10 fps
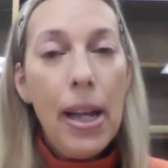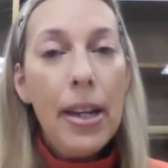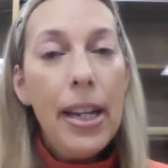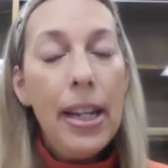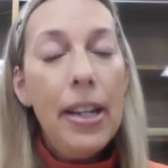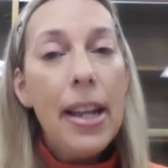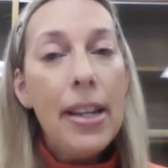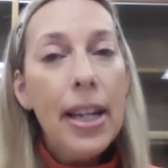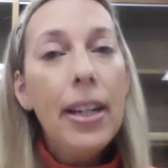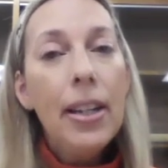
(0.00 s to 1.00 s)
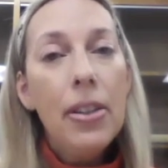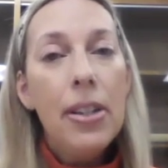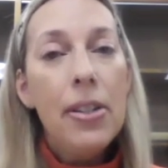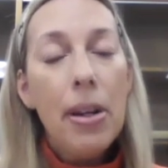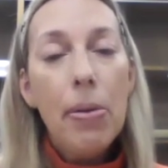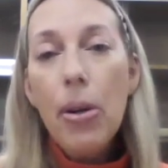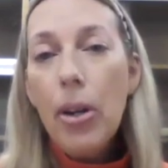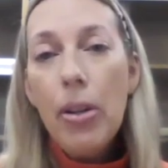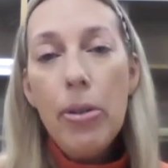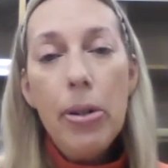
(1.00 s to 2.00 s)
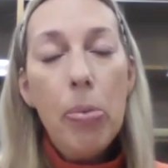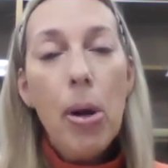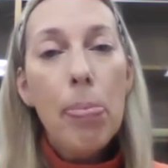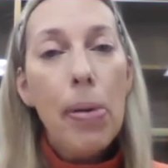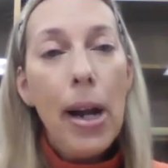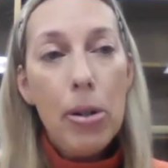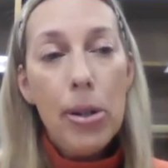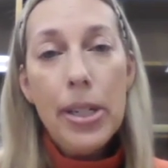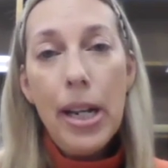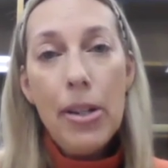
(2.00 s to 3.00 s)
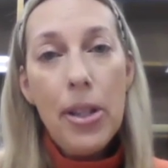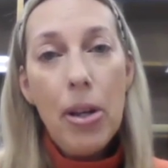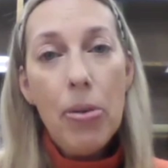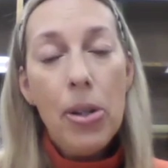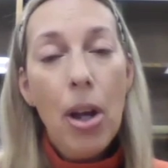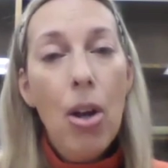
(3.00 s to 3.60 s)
And in that second list, I would argue you want to prioritize those.